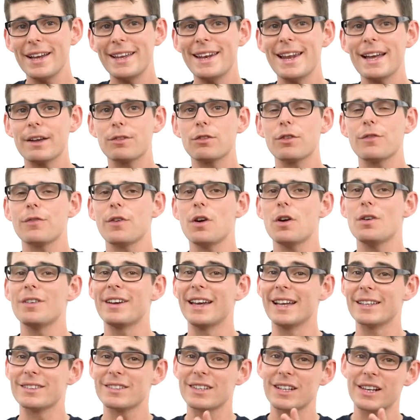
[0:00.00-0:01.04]
electrophile
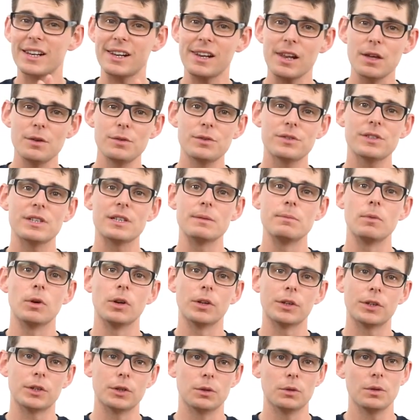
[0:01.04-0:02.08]
gets close to the
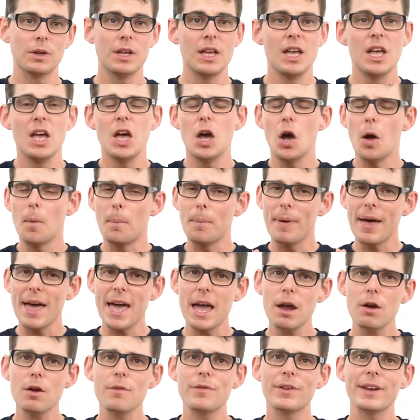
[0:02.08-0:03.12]
molecule, a
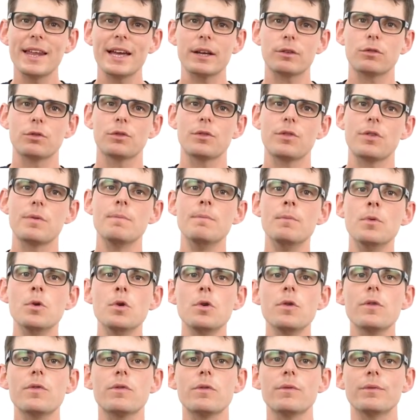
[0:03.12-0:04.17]
pair of electrons
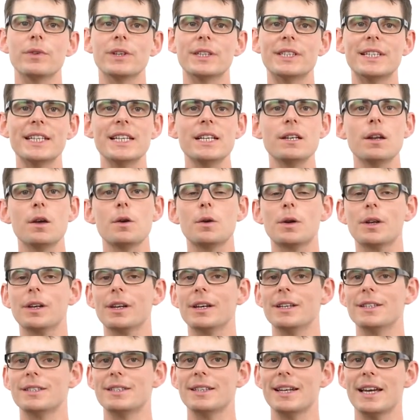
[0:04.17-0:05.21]
moves from the
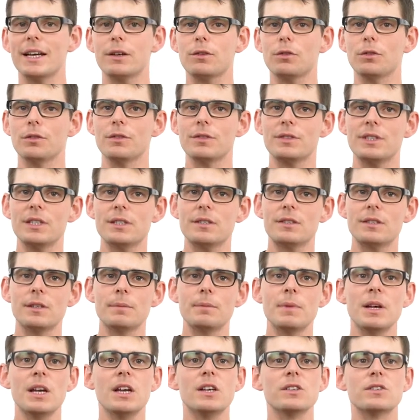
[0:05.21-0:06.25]
delocalized electron
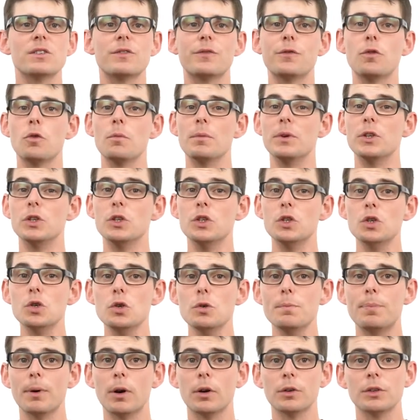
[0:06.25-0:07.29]
system to form a
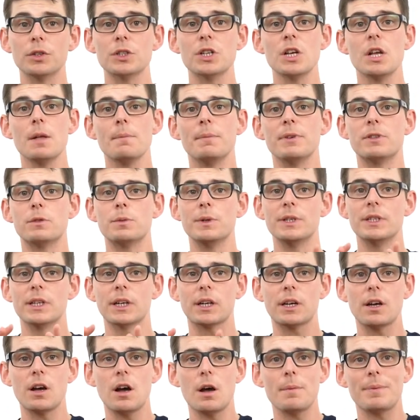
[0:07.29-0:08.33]
new bond between
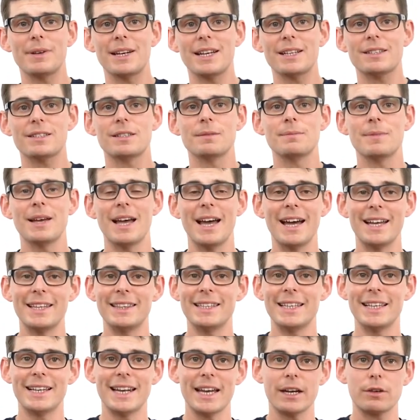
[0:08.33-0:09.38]
a carbon atom
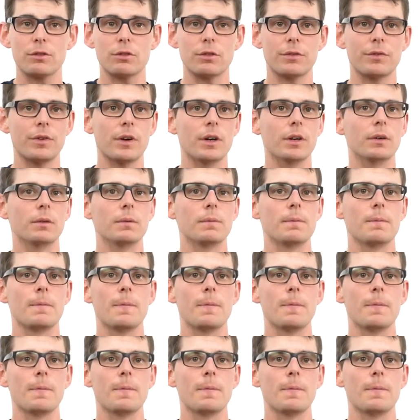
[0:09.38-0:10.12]
and the electrophile.